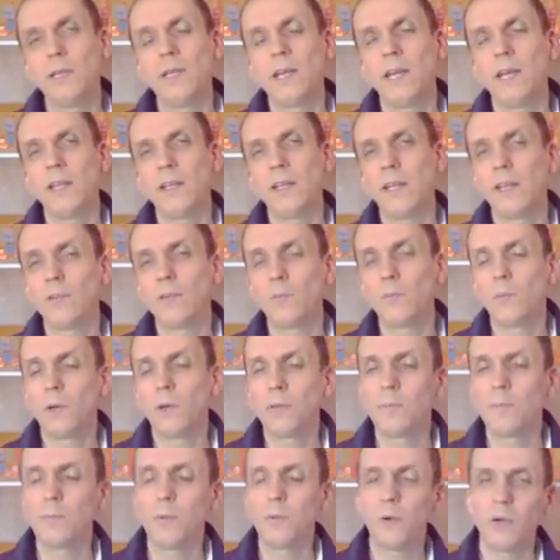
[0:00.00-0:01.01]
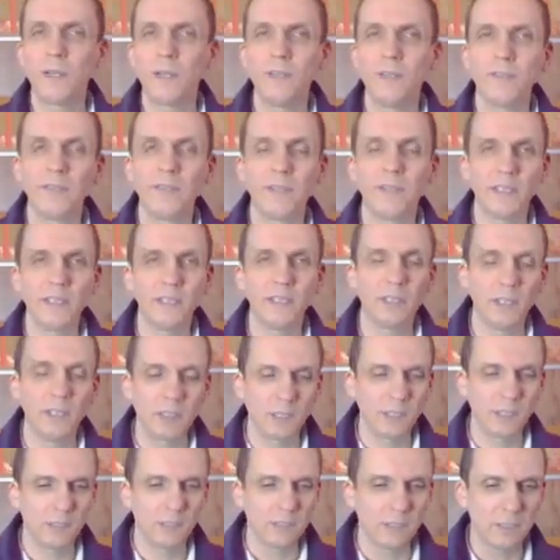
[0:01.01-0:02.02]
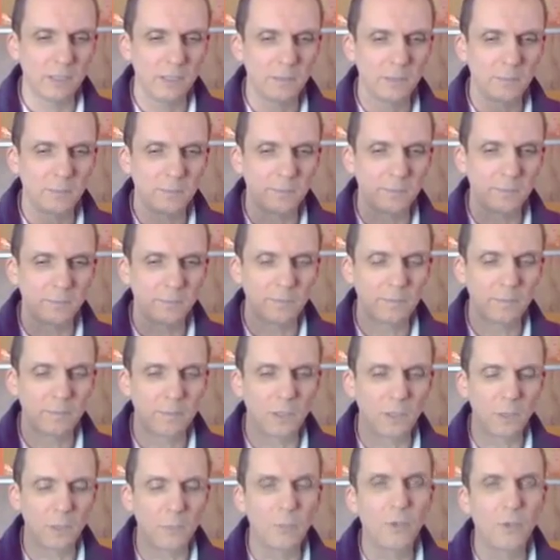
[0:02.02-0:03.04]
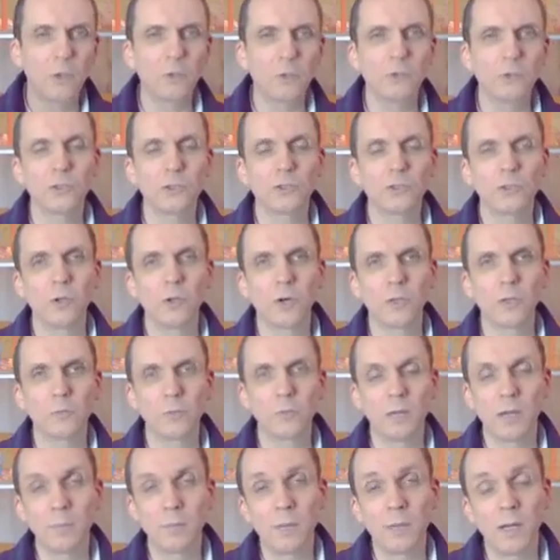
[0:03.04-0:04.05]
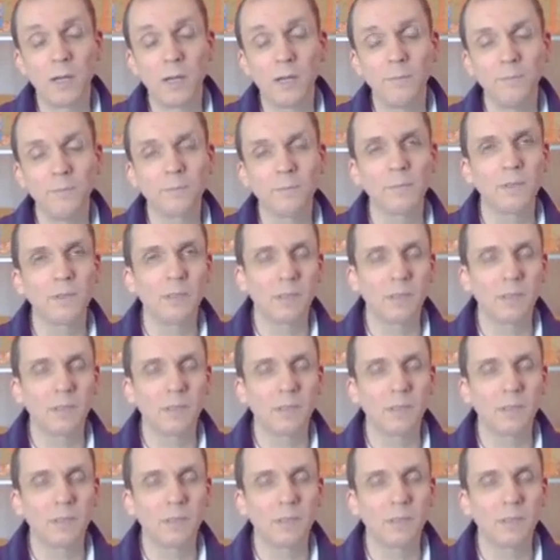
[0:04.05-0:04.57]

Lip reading: And at one point they approached Lord Brahma.